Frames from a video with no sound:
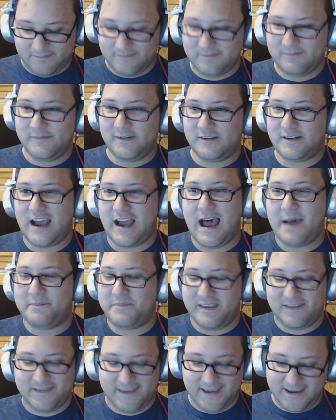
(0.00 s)
copy
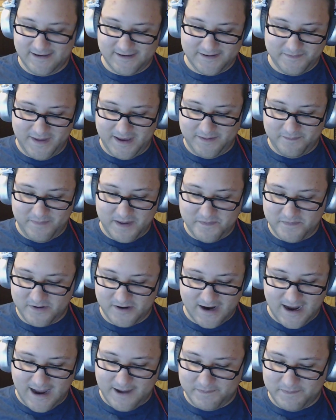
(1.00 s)
things and make paper
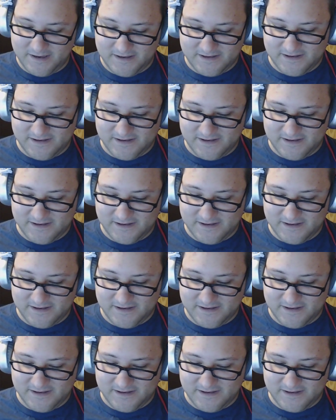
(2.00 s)
copies